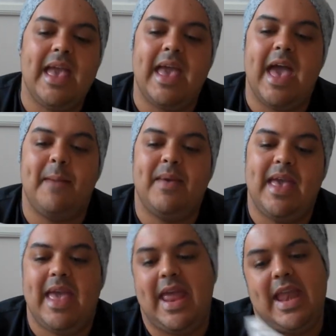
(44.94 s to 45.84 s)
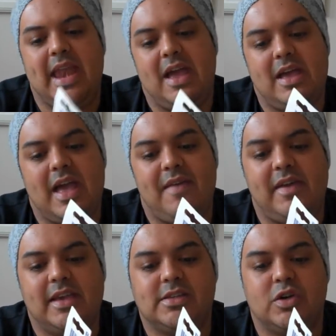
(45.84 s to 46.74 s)
in, I
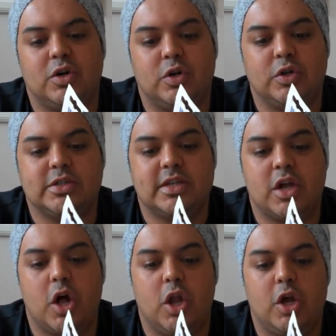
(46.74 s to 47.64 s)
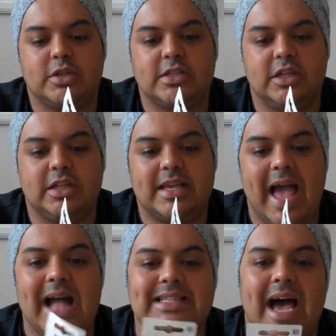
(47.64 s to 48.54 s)
think it's called Colossal
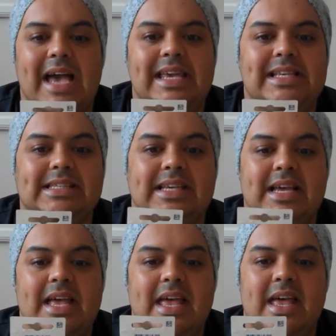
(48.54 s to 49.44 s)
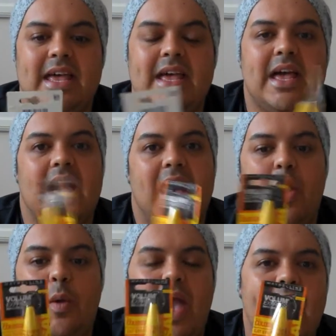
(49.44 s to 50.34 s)
Cat Eyes,
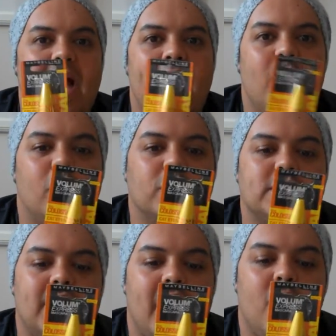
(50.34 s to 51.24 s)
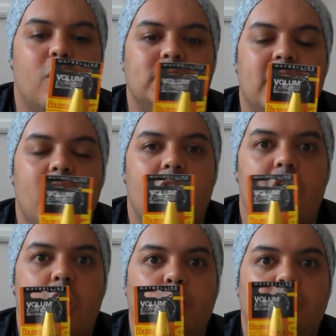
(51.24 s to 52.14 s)
okay? I already
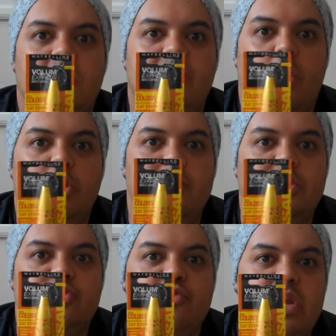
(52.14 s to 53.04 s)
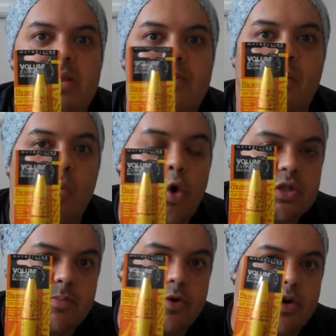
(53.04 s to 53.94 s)
own the Volume Extreme
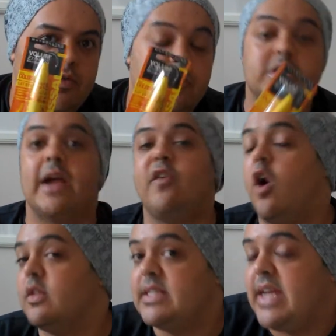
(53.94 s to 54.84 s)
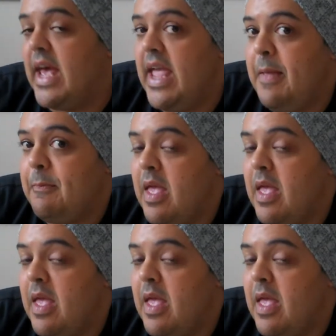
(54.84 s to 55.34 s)
Waterproof, which I got on today,